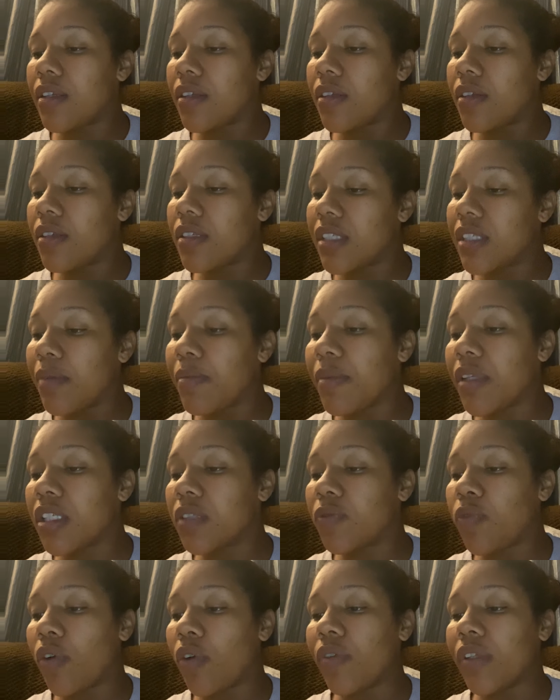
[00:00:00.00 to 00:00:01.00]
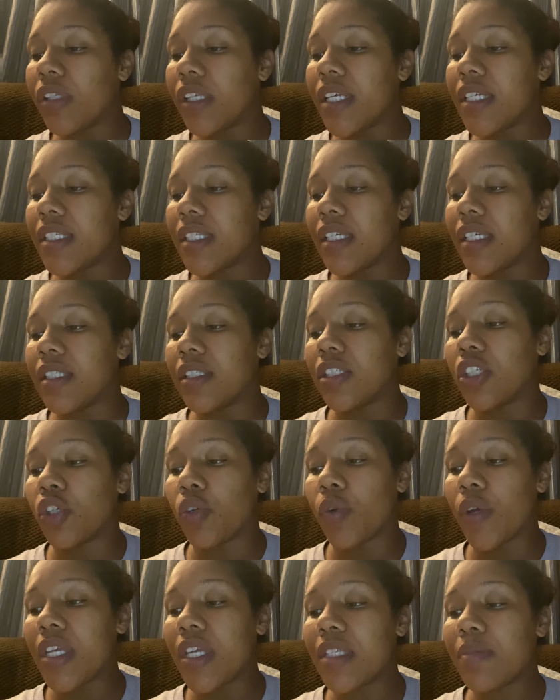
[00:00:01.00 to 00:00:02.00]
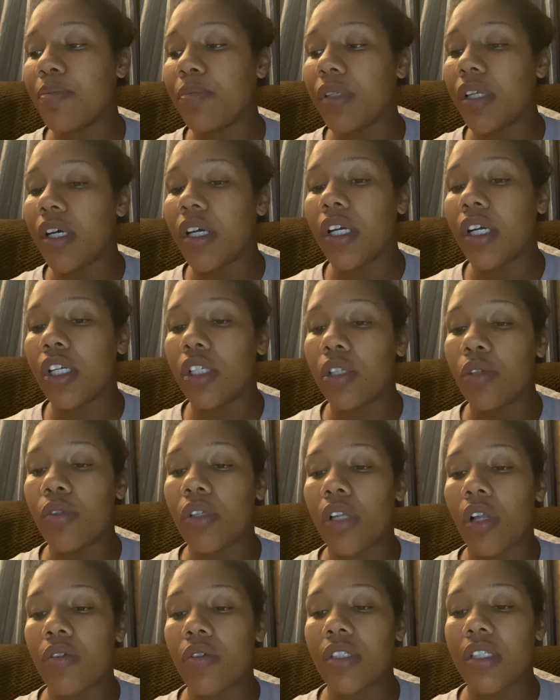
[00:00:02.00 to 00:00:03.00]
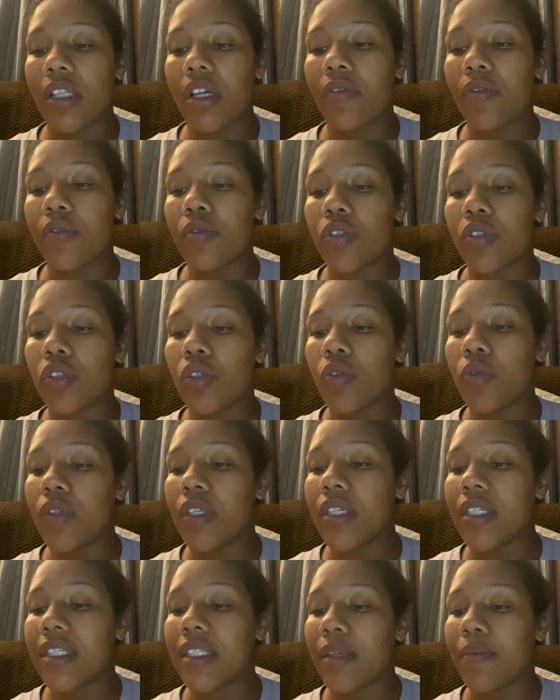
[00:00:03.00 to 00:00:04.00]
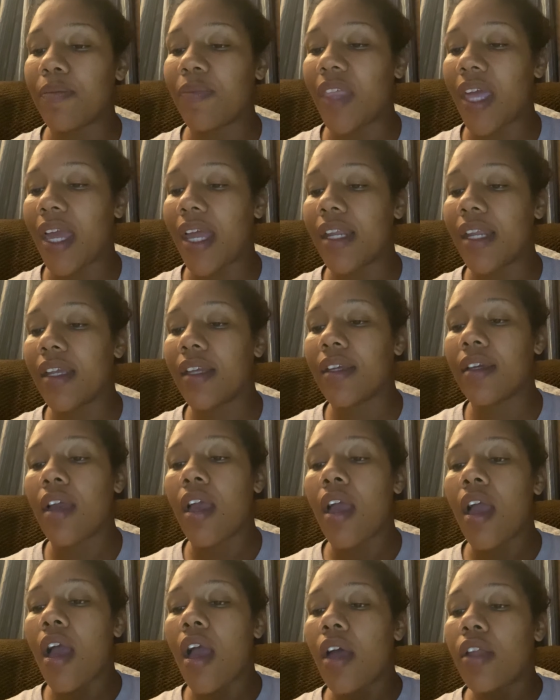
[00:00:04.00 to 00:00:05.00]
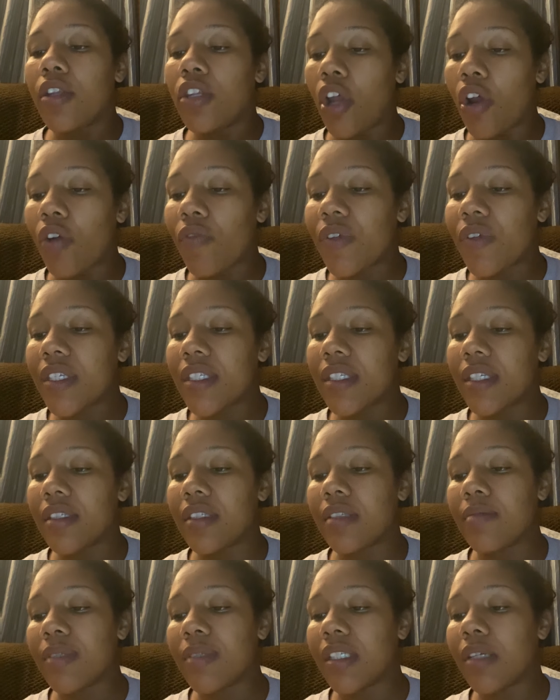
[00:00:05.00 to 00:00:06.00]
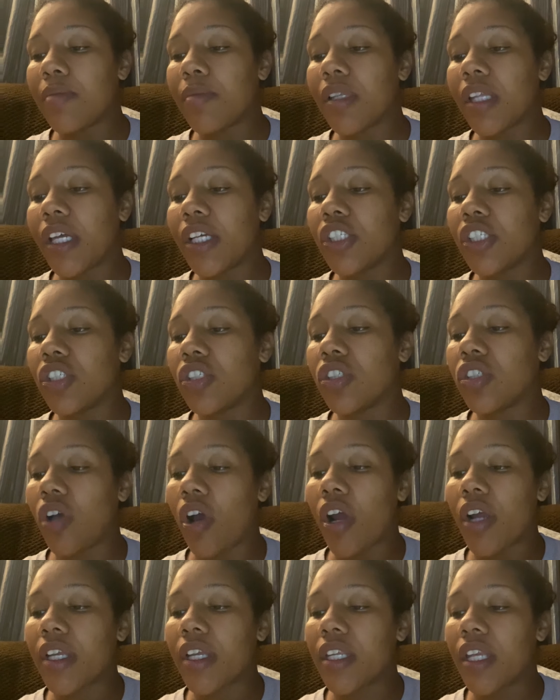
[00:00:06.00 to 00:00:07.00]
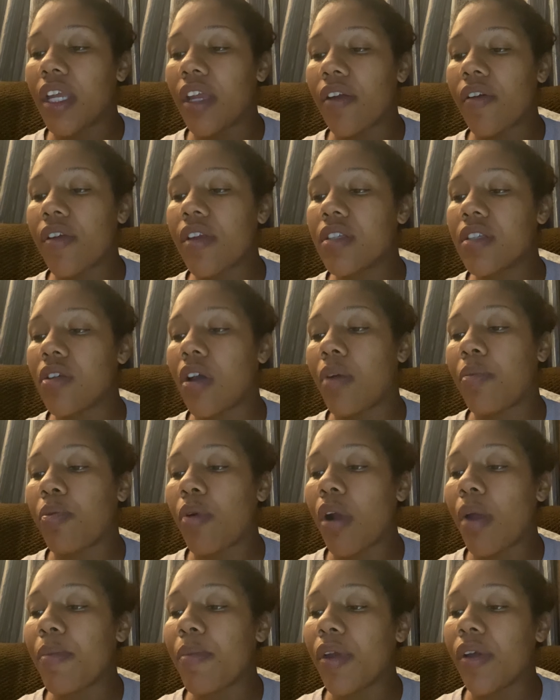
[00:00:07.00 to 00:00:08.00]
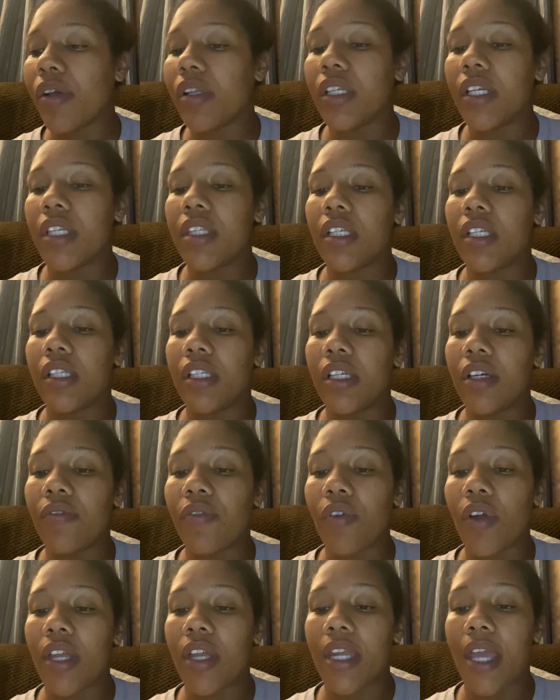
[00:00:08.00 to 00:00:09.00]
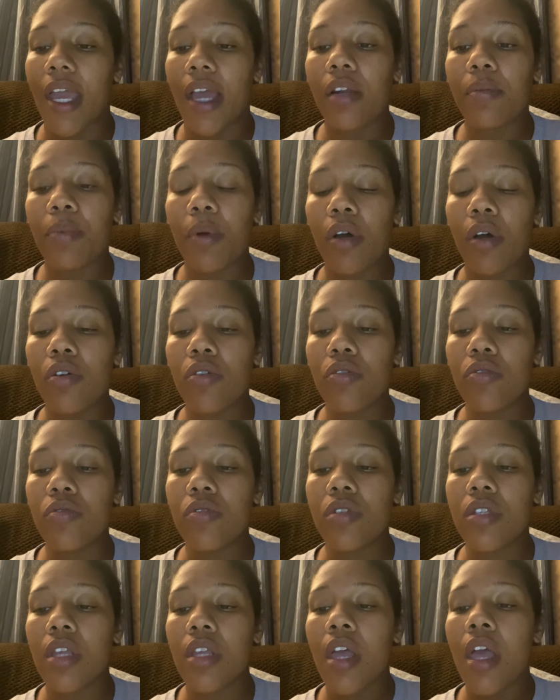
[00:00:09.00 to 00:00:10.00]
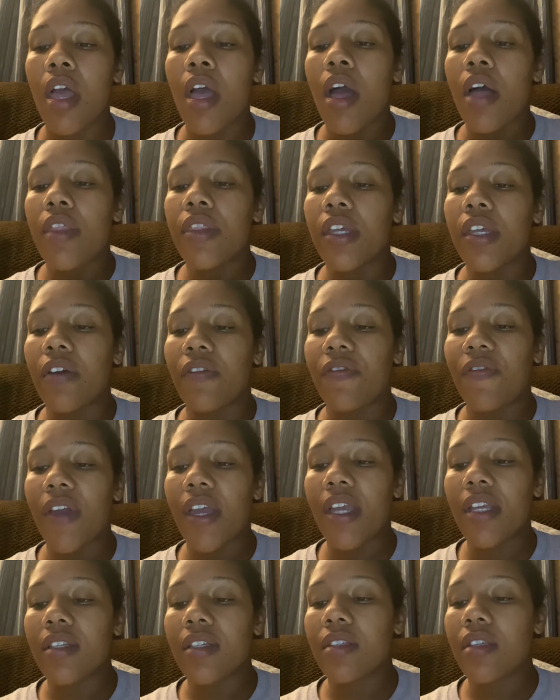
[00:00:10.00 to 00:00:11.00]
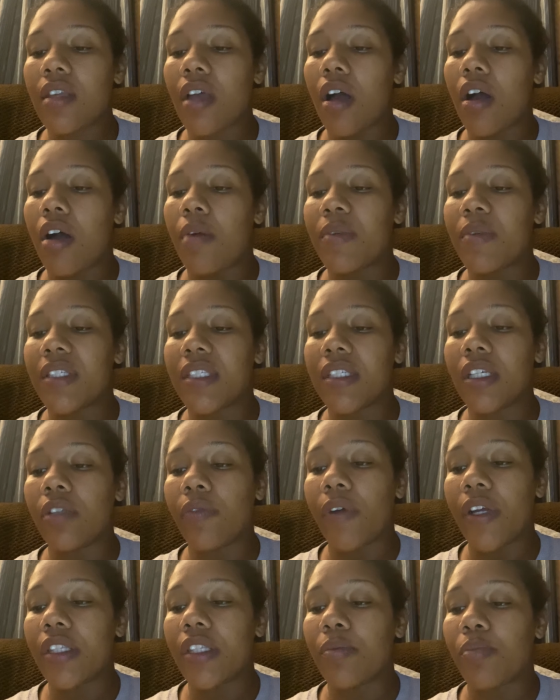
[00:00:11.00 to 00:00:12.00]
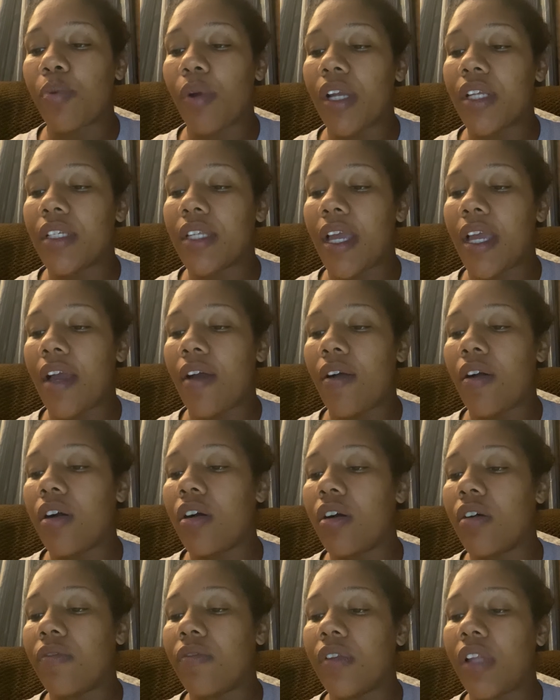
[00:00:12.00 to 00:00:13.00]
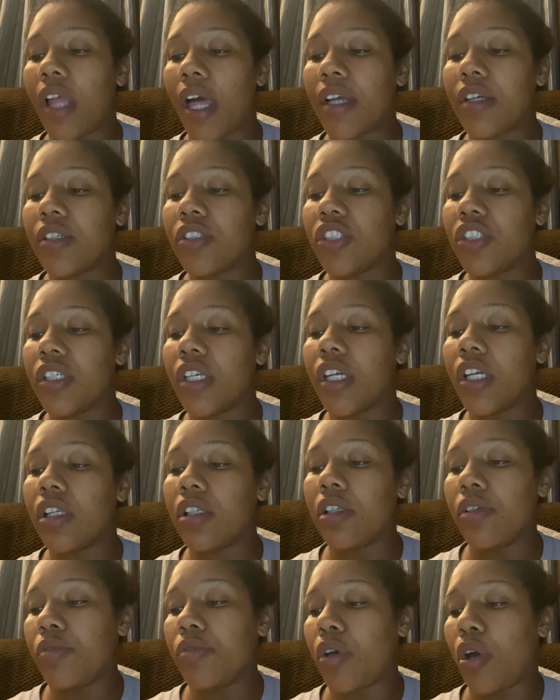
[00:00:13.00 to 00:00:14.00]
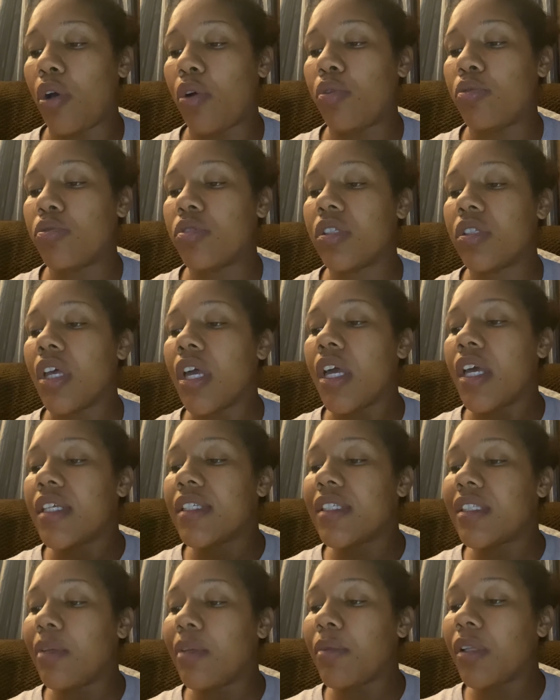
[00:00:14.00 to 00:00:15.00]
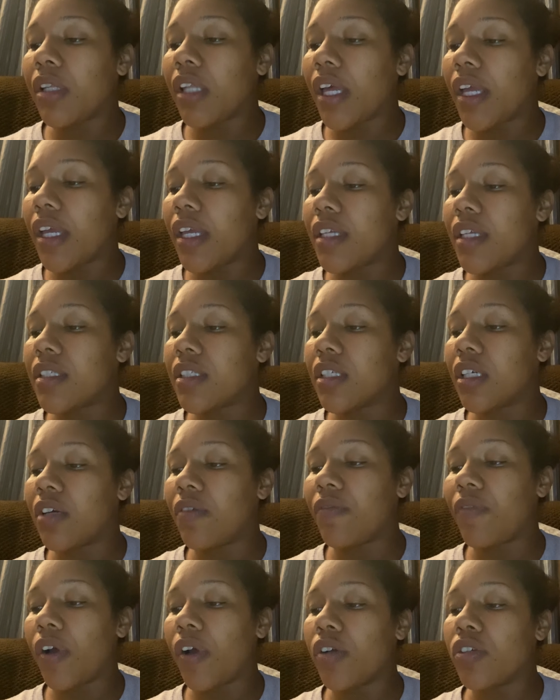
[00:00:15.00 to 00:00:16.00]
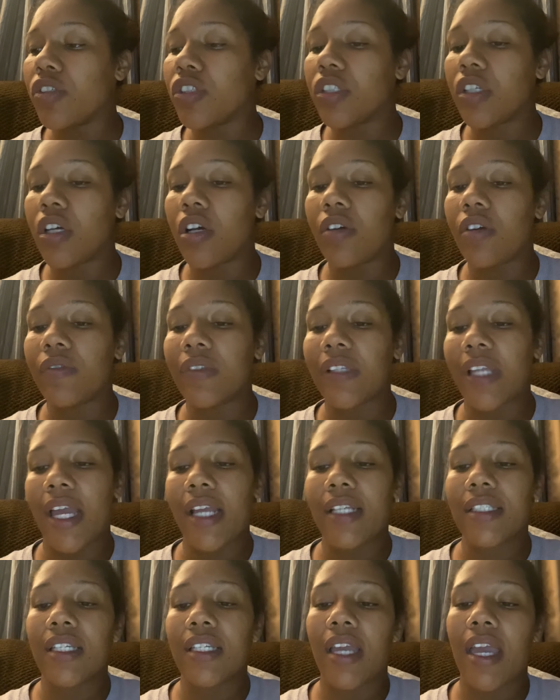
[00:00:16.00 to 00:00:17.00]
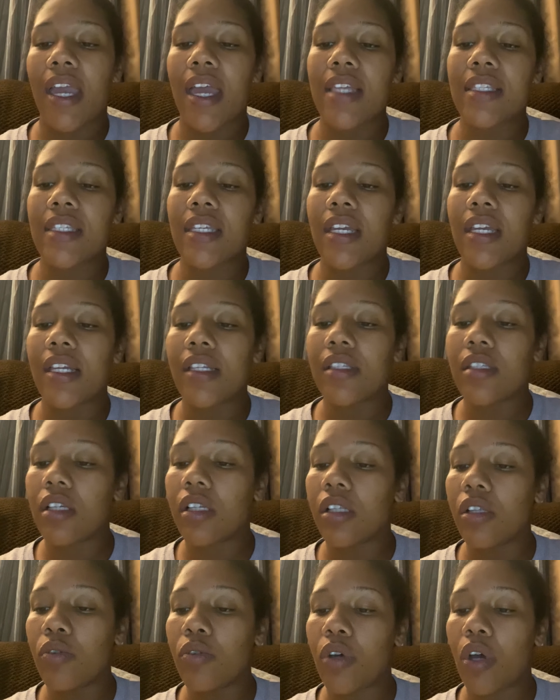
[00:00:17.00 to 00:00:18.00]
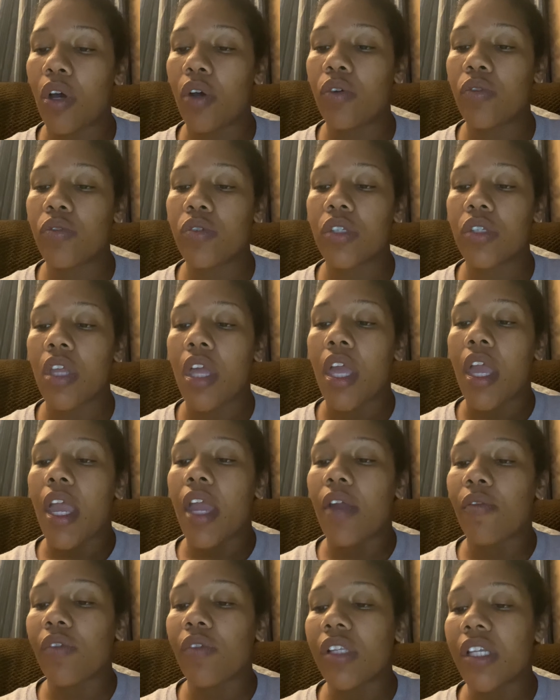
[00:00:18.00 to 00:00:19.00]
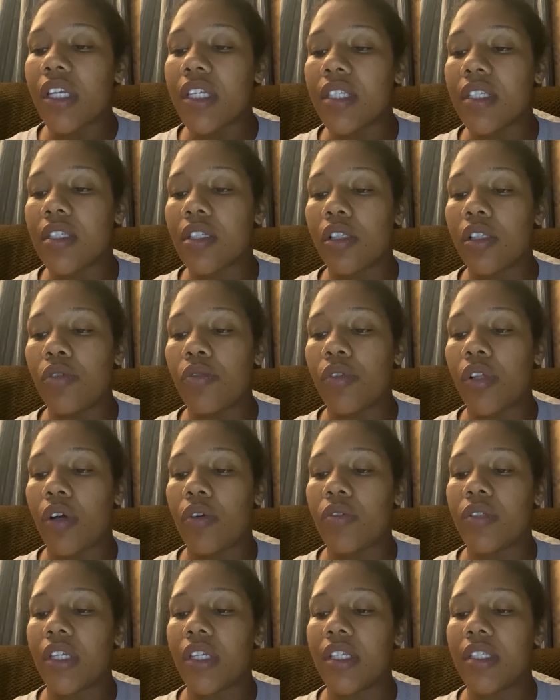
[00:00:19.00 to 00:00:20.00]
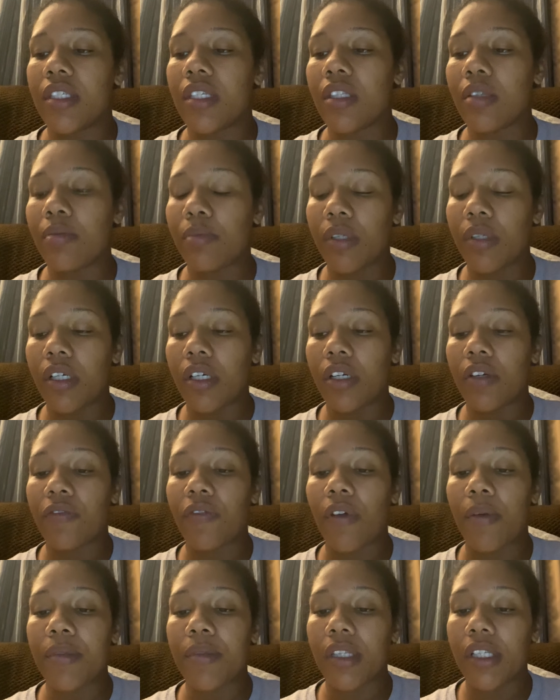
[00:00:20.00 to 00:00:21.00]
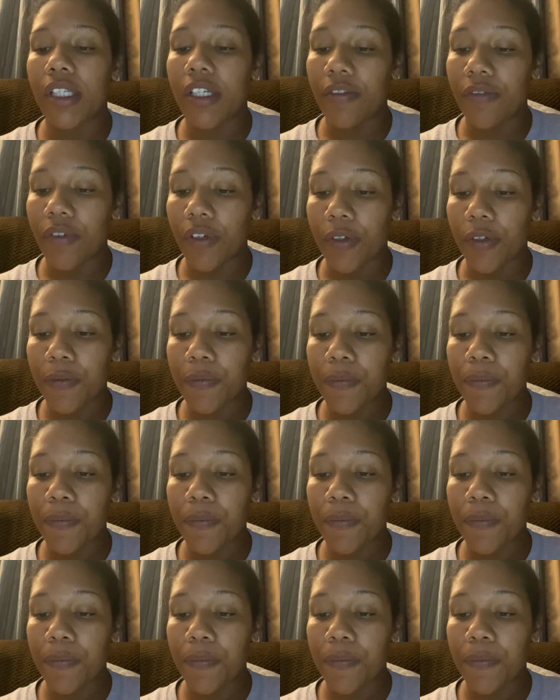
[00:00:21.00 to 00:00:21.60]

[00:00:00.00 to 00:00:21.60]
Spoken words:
Stimulus for release is decreased blood glucose levels through the sympathetic nervous system stimulation. Target areas are primarily the liver and adipose. The effects accelerate the breakdown of glycogen and glucose, stimulates the conversion of lactic acid into glucose, and releases glucose into the blood from the liver.